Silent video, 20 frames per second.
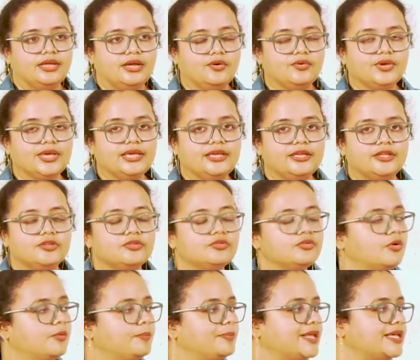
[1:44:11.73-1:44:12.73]
Okay?
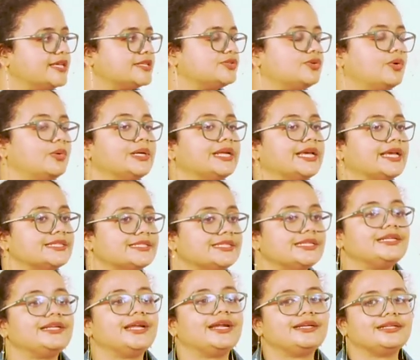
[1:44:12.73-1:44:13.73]
So, please don't
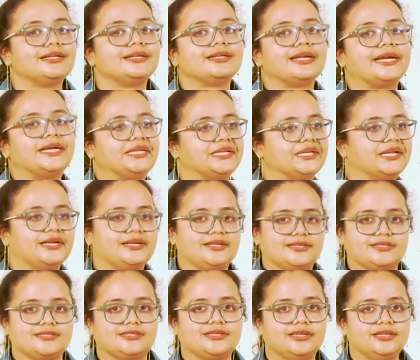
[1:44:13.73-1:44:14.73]
hesitate in writing a
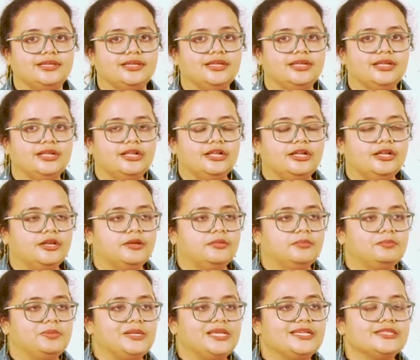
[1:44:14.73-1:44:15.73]
test.
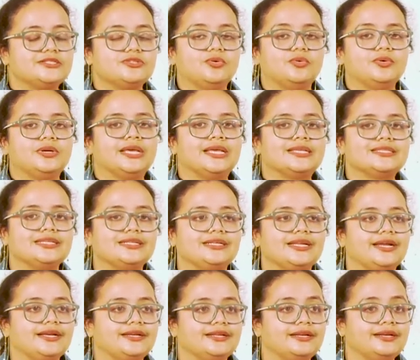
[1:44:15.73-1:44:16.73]
Please don't
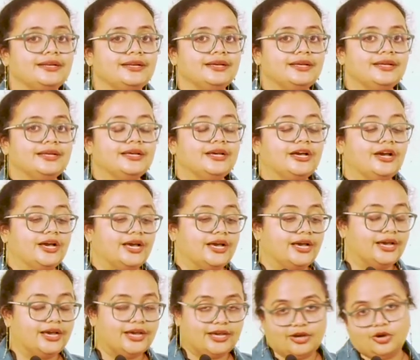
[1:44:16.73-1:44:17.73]
hesitate in
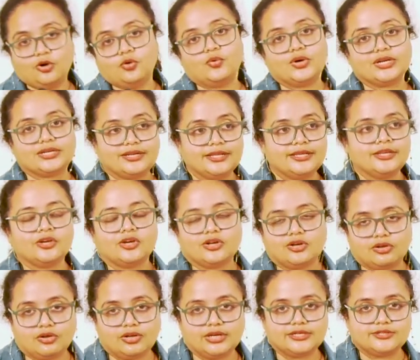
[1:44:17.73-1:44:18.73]
overthinking your
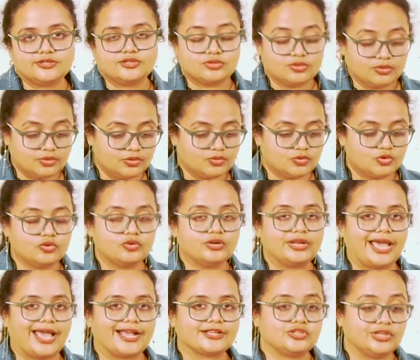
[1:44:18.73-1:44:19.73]
knowledge. So, you should
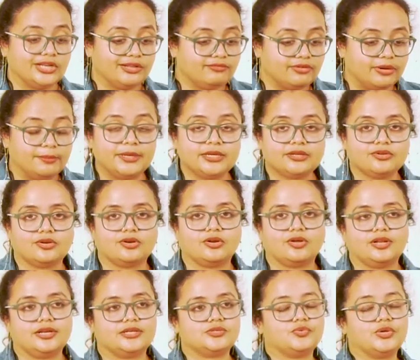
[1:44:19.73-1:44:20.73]
actually vomit your
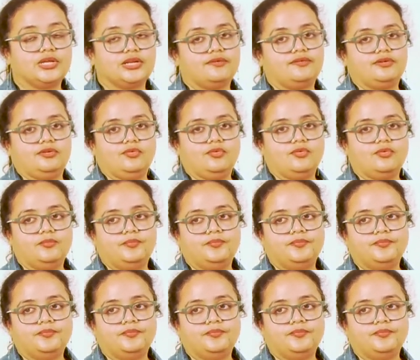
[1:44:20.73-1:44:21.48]
knowledge wherever you go.